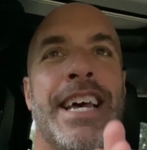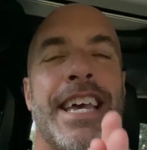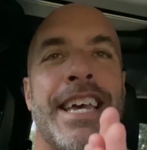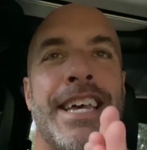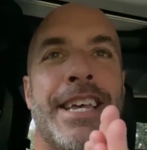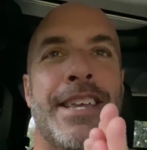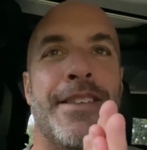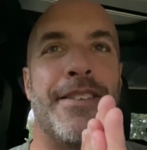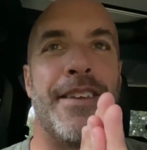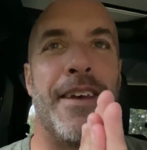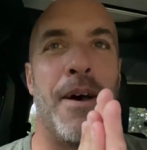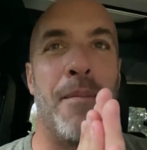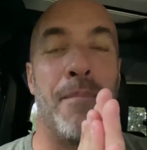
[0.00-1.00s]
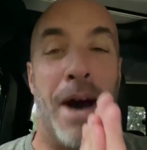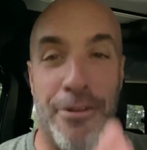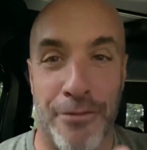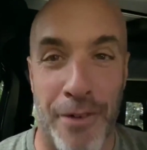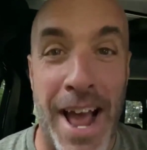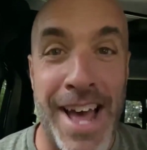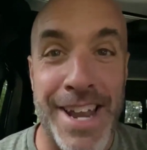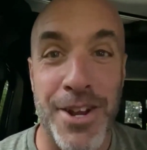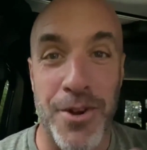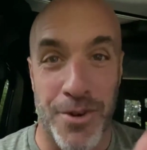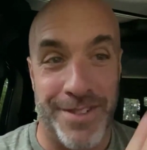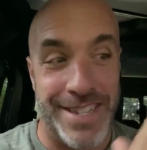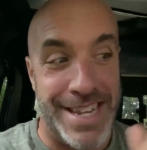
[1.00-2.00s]
Is my friend
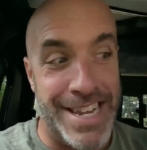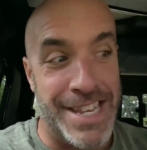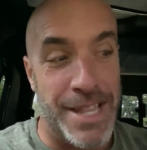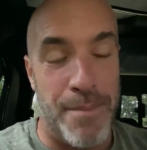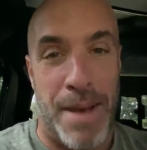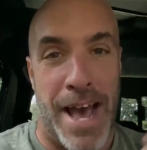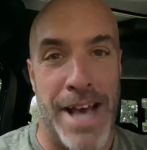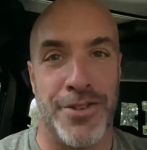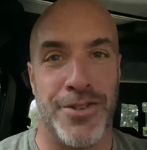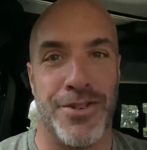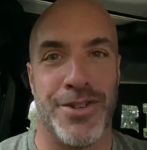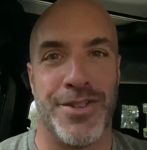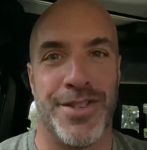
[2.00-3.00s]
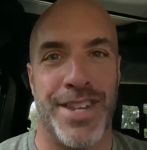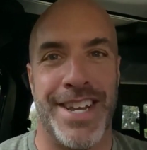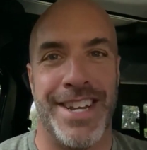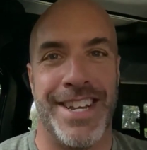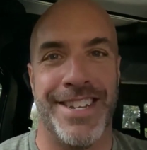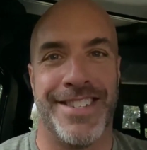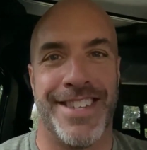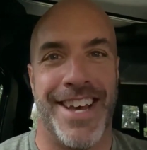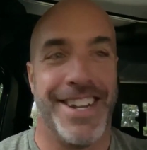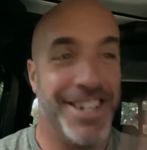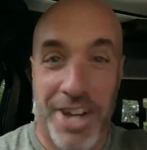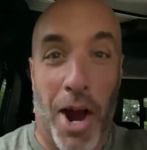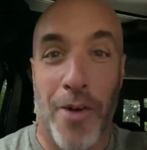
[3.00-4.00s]
who is in the passenger seat, he
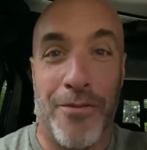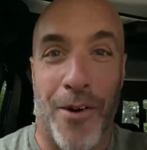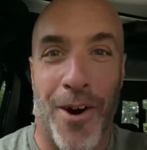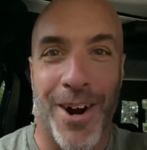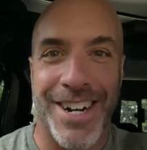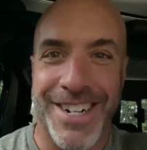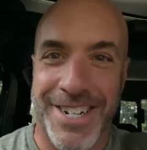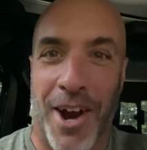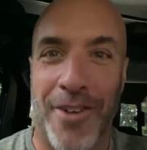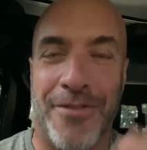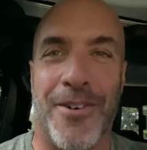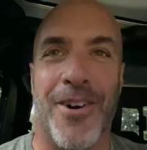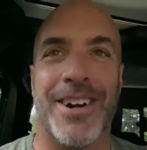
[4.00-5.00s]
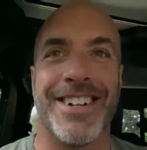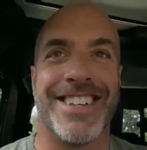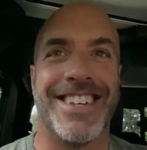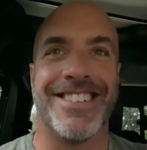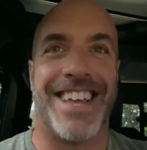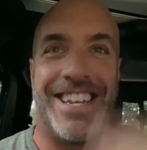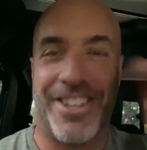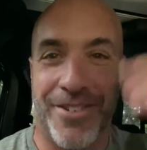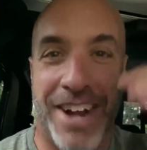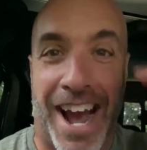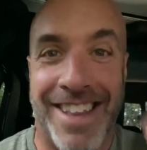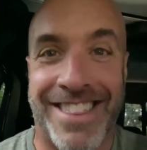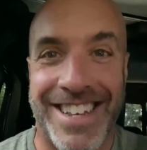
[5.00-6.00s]
said, go for it, go for it. He's like, you
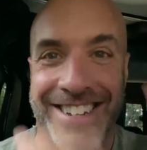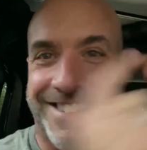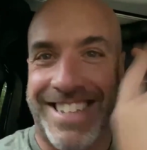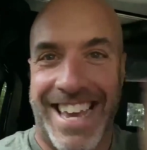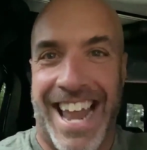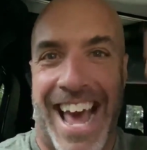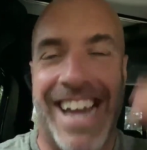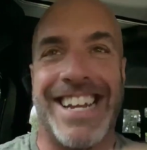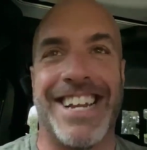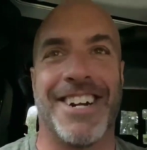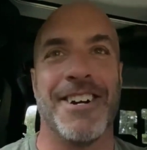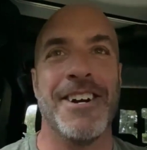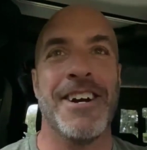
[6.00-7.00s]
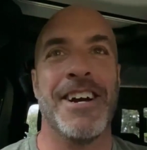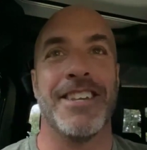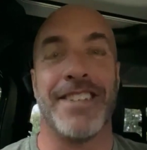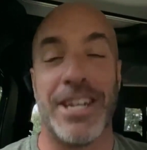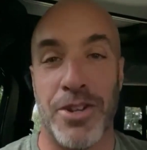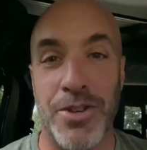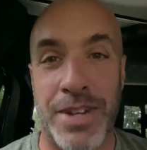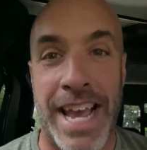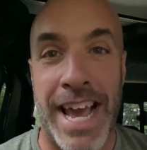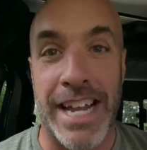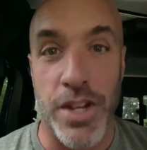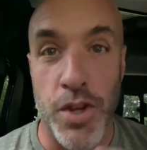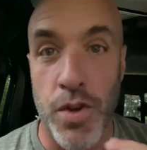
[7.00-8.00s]
got this, get out of here. Like, you
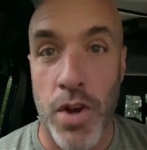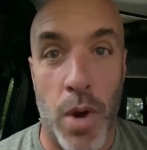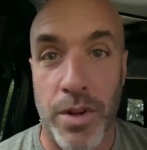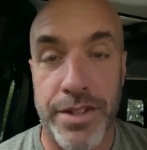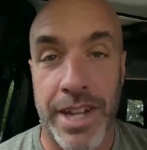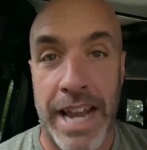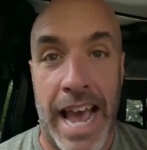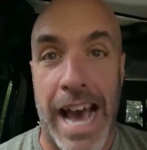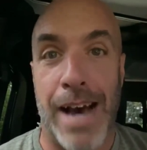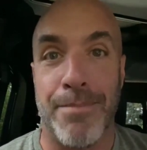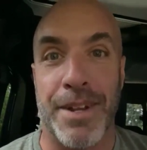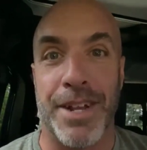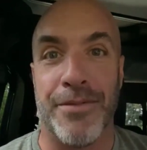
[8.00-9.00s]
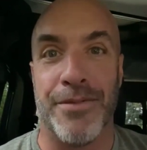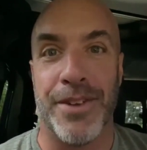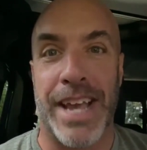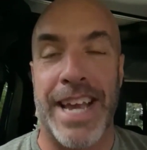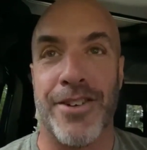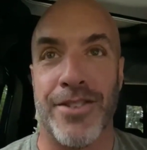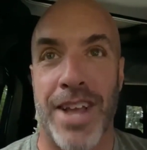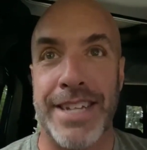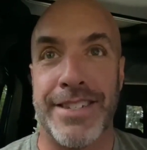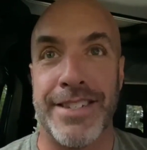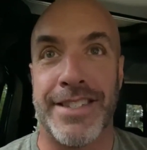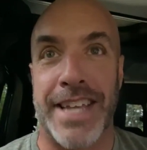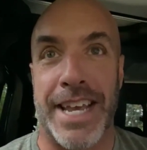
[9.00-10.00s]
can't, you know what's going to happen if you get your
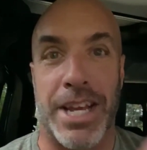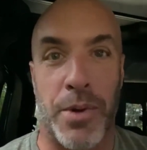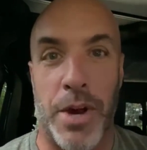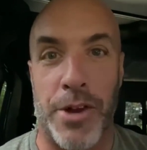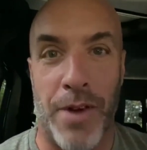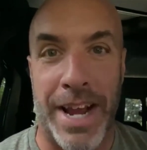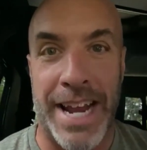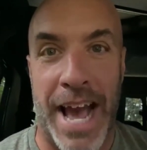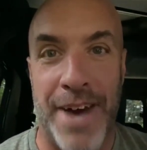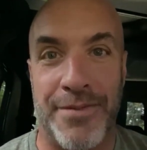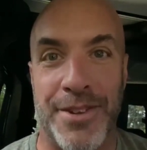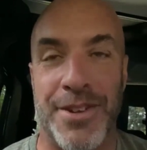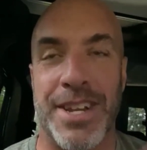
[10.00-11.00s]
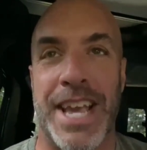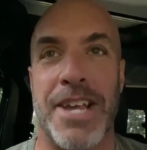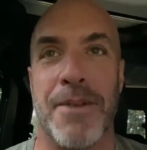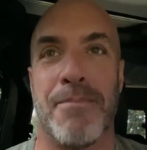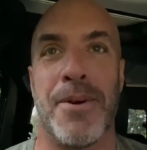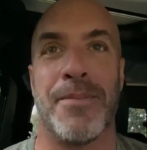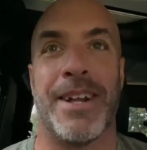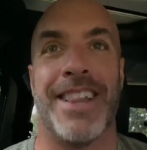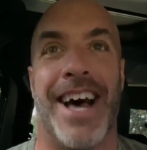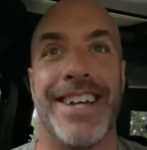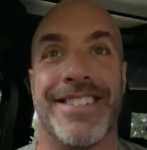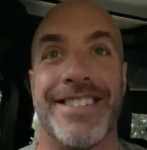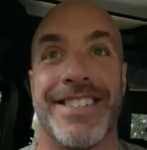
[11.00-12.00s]
license taken away right after you get your permanent
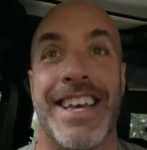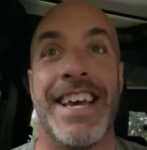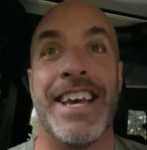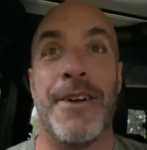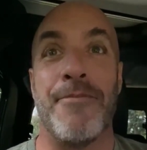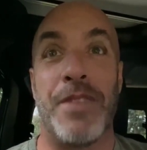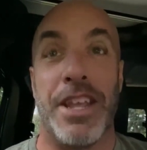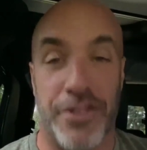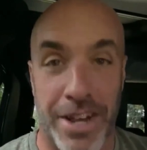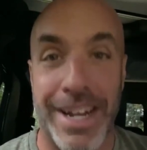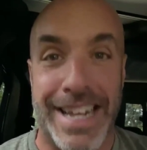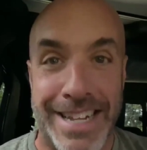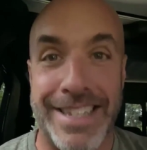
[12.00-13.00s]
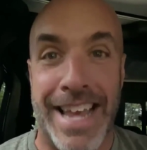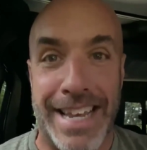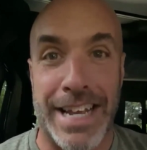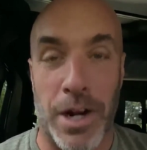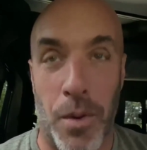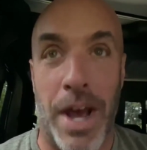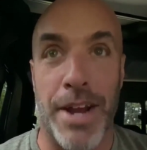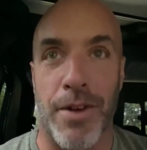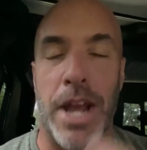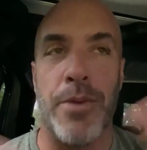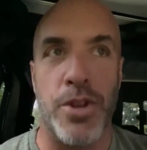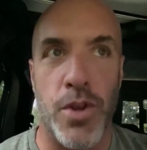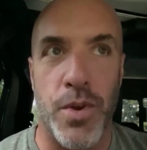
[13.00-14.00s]
license it's going to get taken away,
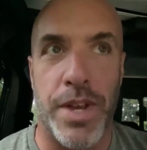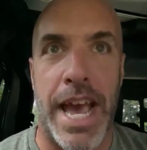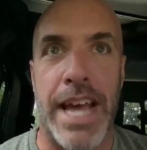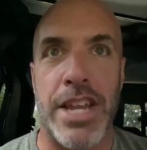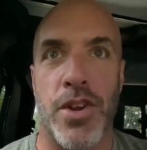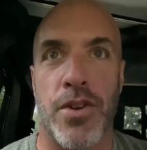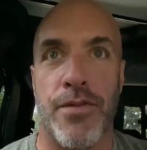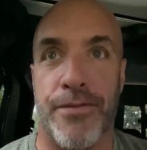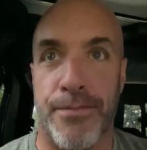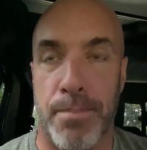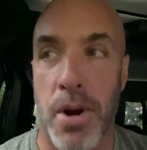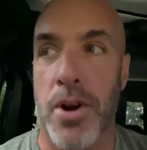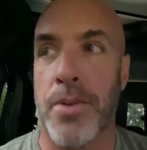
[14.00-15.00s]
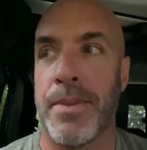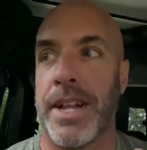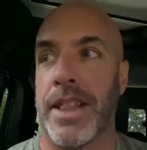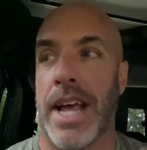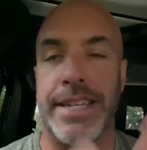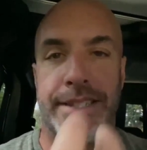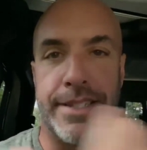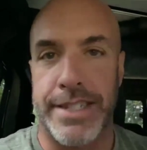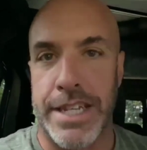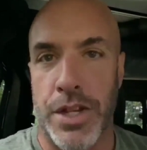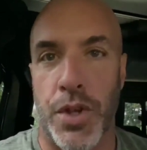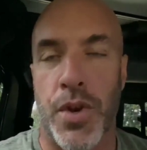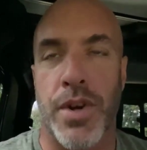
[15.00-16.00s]
right? When you get your permanent license
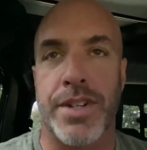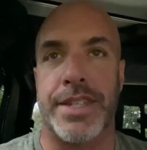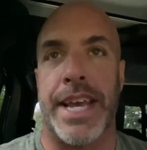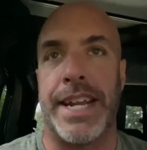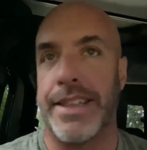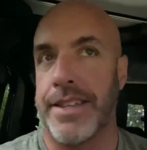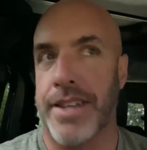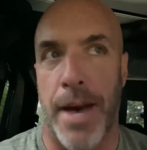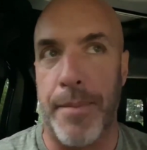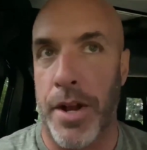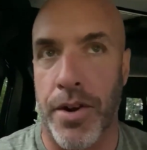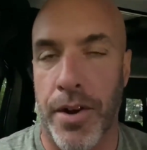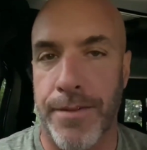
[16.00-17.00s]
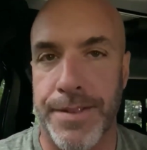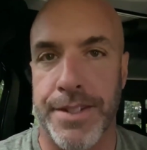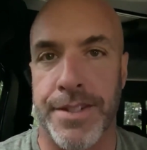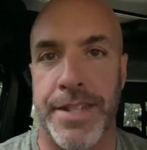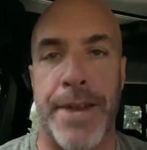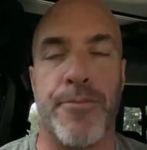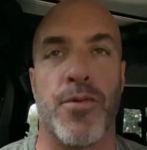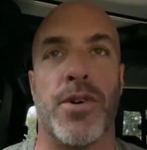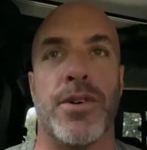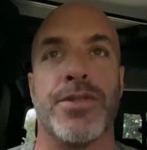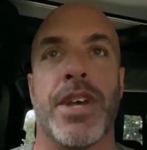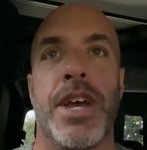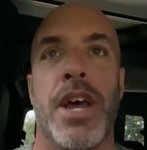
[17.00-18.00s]
in New York State at the time, I don't know if it's the same
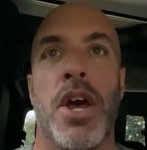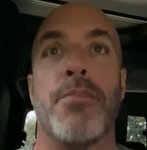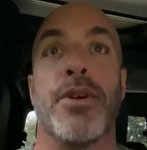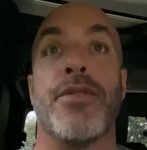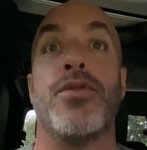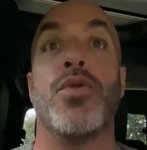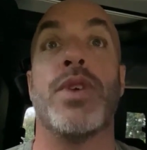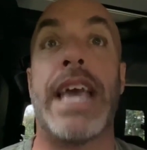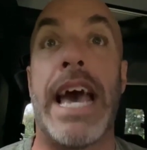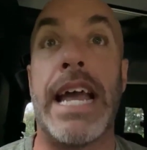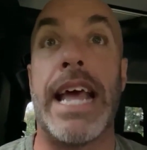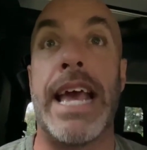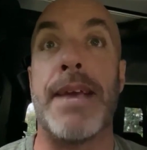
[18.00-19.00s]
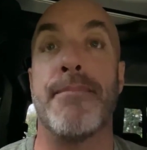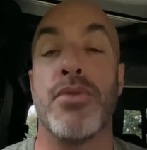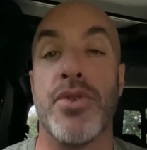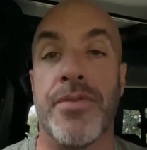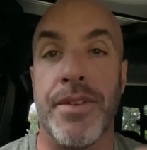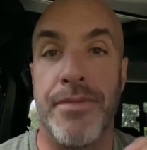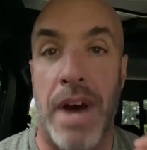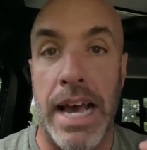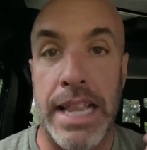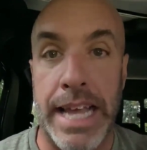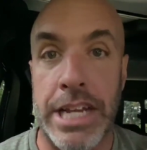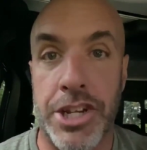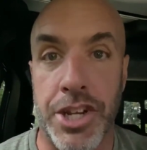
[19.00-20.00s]
rules, but if you get a moving
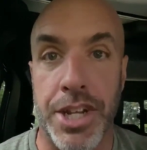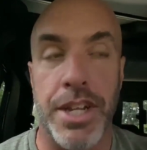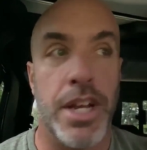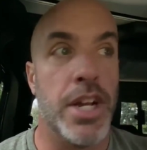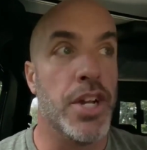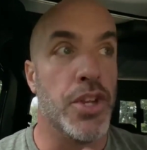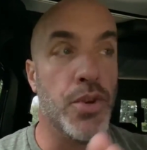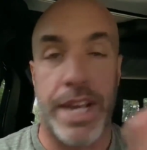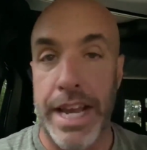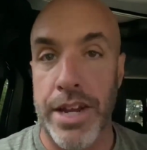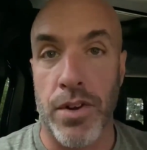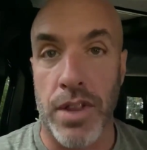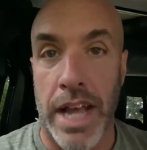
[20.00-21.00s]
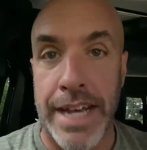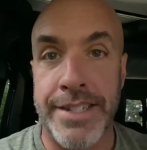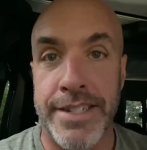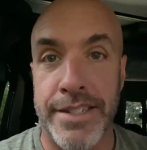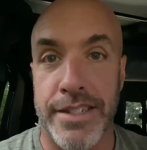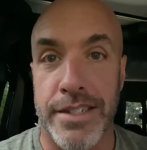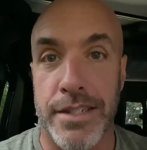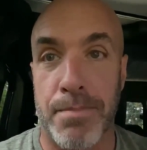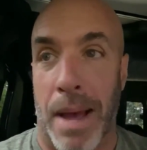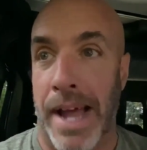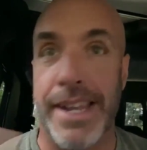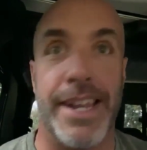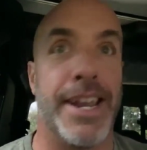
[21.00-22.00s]
violation, you get your license
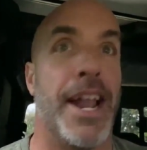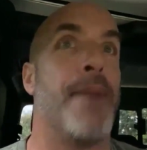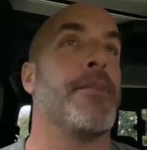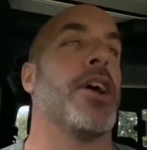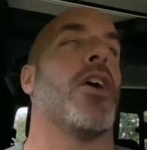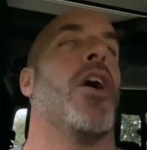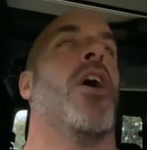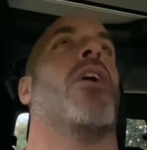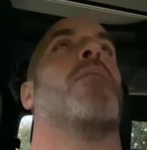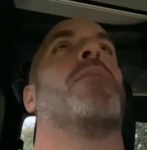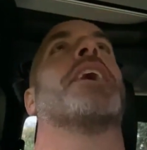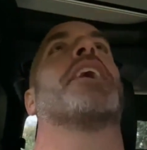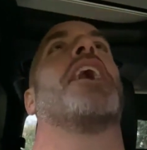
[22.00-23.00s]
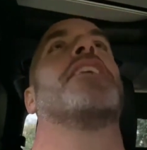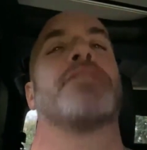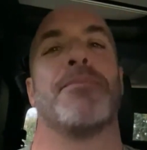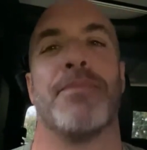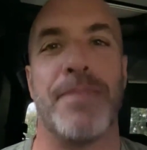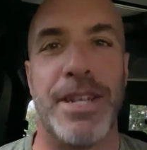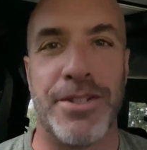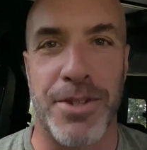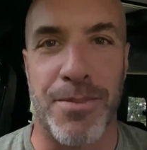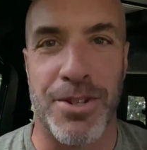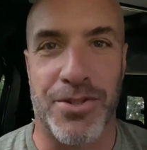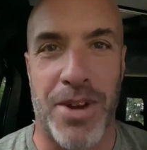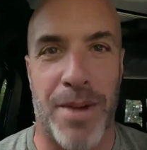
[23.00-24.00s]
suspended. And I'm like, oh my gosh, I'm going to be in so
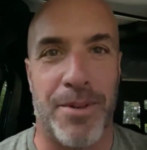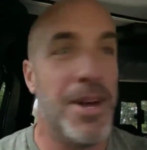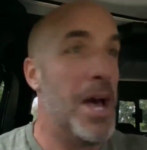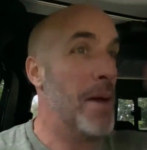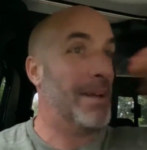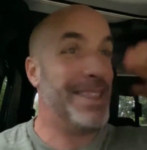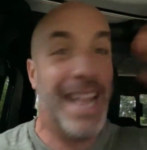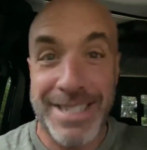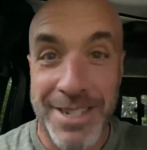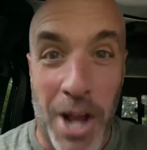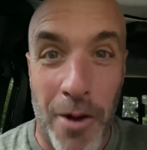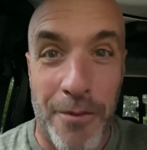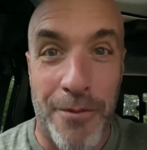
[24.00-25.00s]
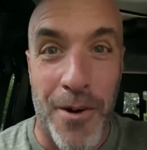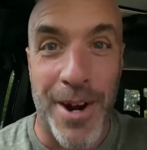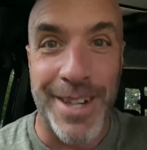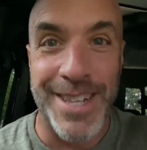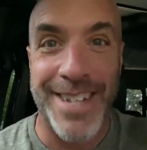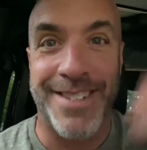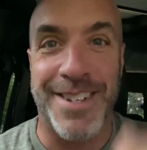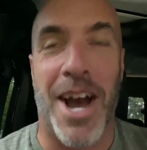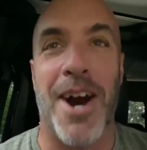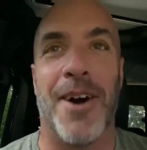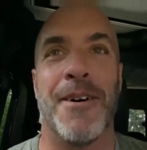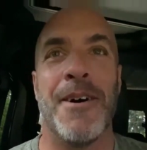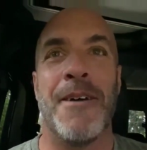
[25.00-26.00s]
much trouble. But let's go for it. Let's
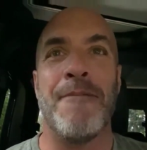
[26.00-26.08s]
go.